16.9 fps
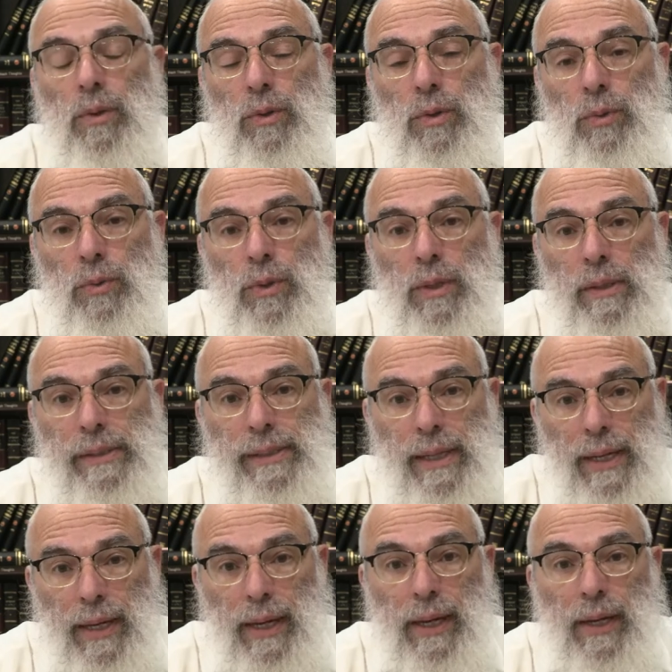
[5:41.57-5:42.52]
to this
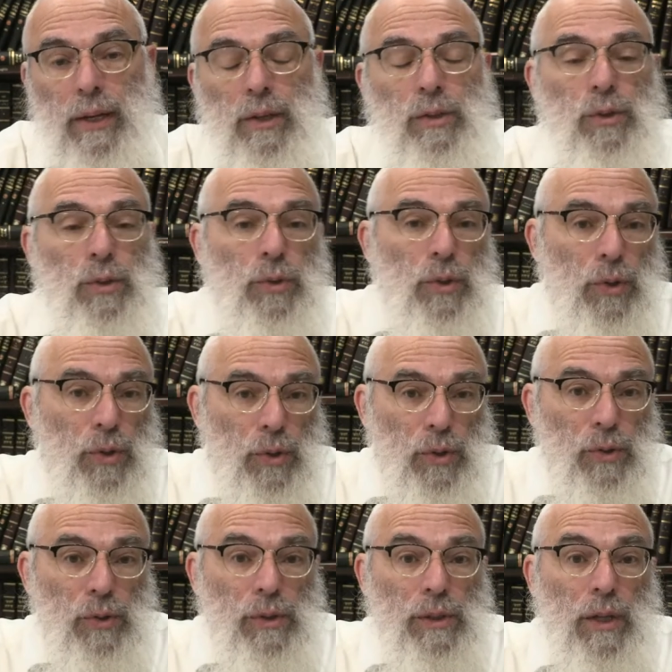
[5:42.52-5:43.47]
king to
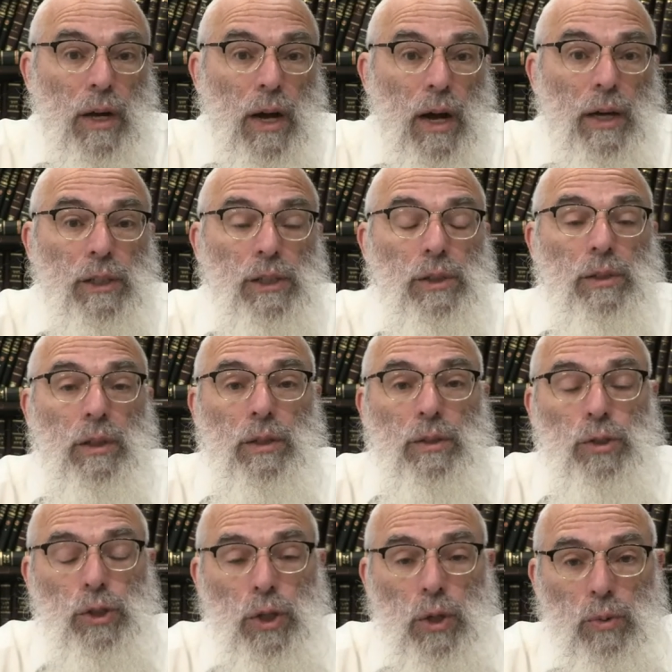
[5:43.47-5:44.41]
curse
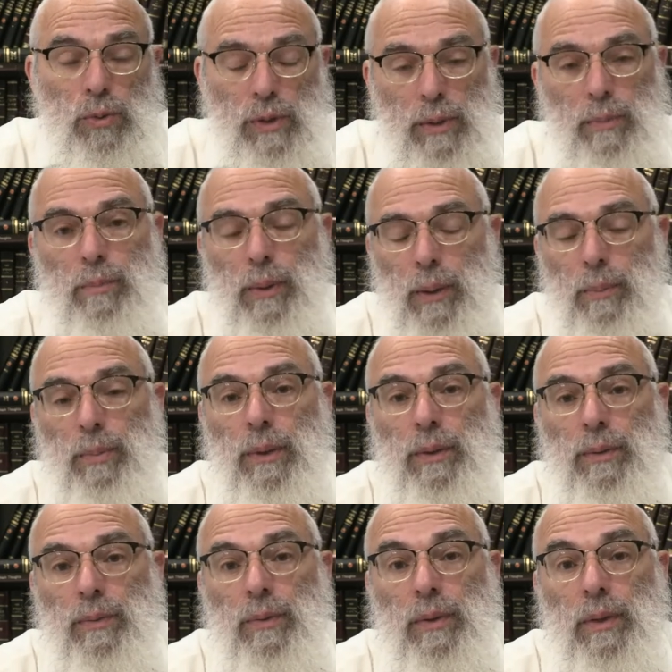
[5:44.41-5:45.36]
God's chosen
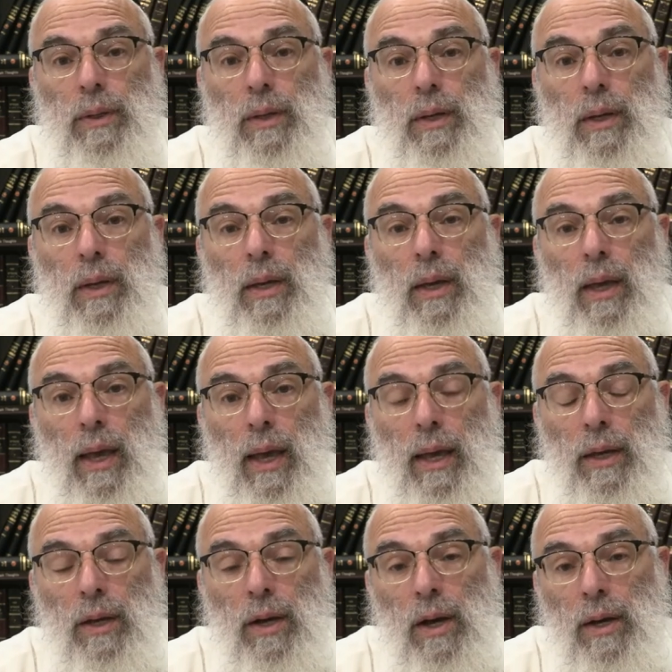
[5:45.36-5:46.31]
people,
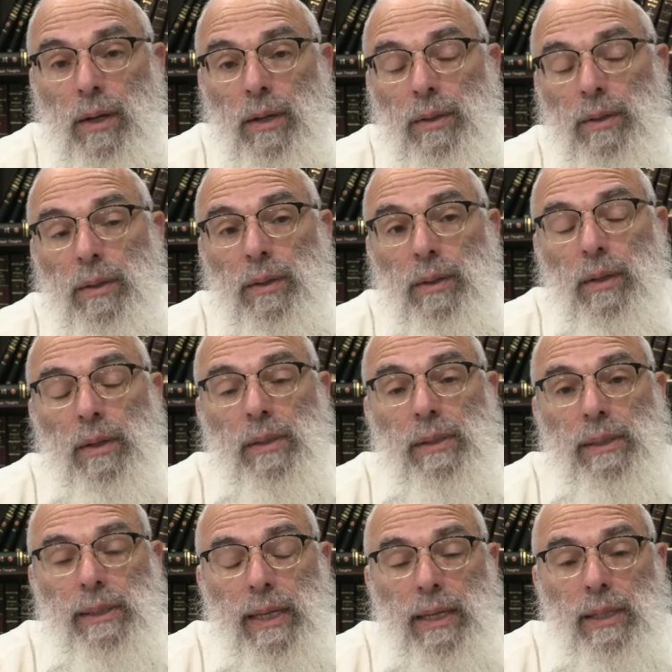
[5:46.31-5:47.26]
and God
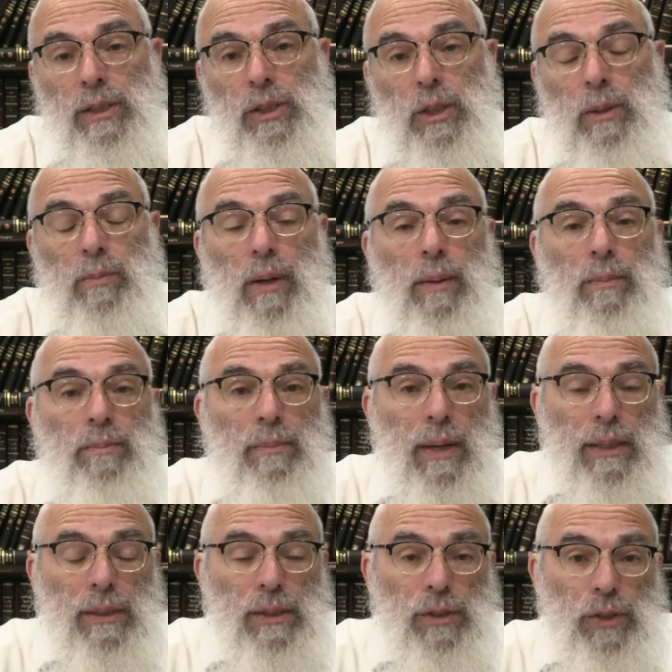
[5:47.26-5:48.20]
sends him a
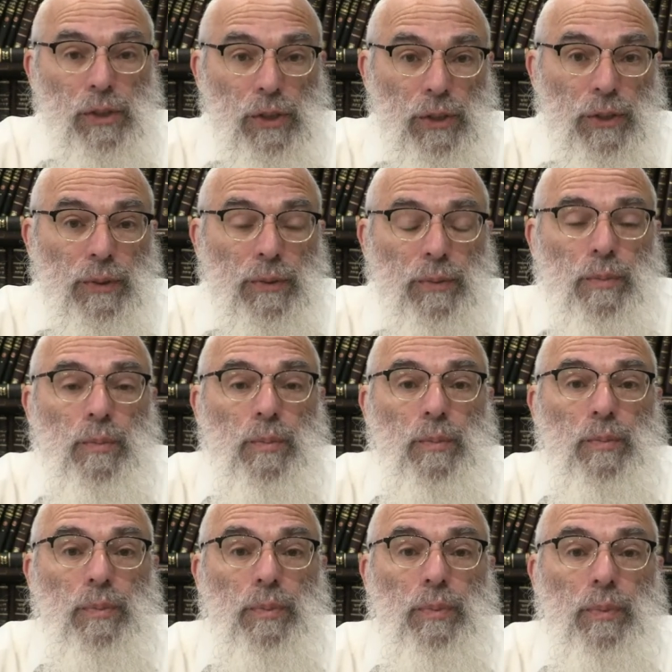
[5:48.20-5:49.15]
messenger
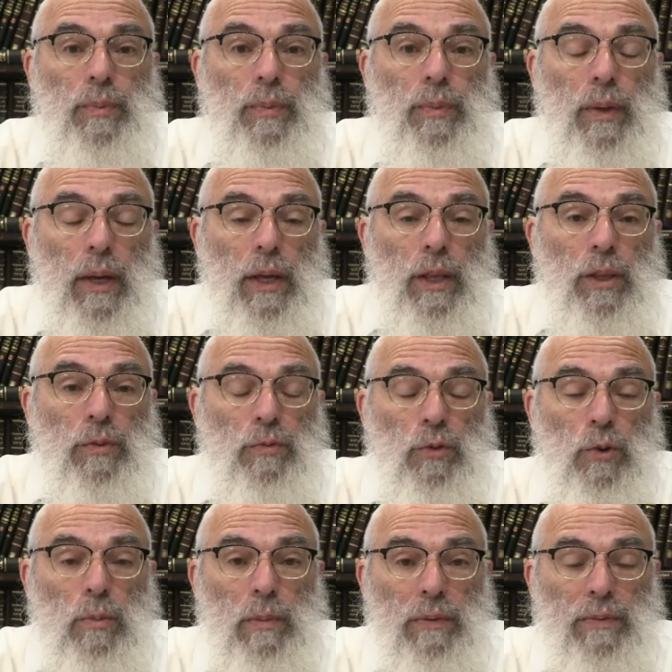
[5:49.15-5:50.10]
in the
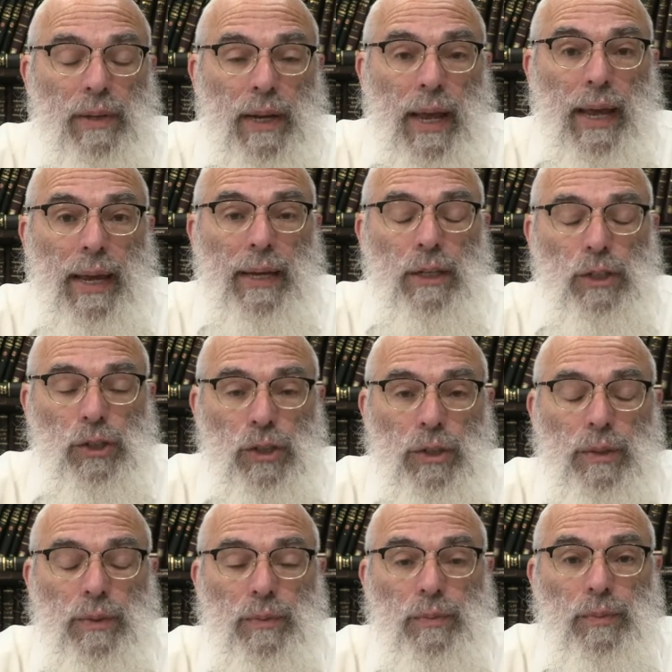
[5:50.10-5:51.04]
form of an
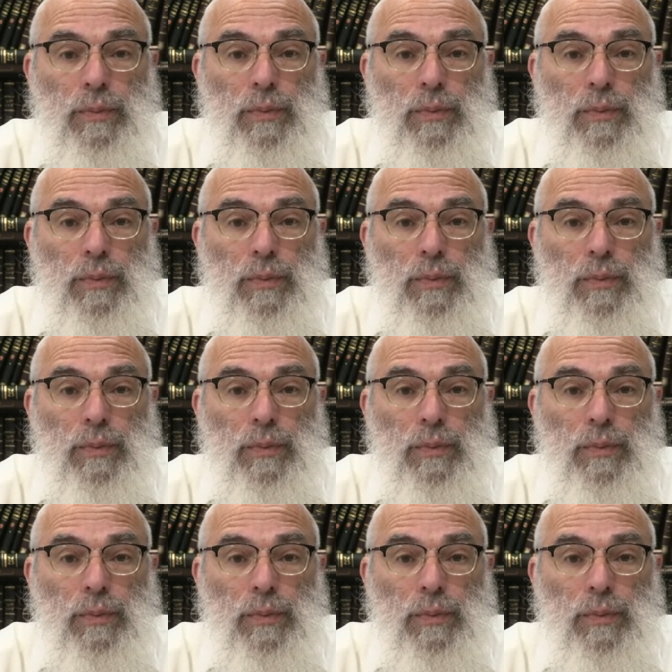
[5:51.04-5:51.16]
angel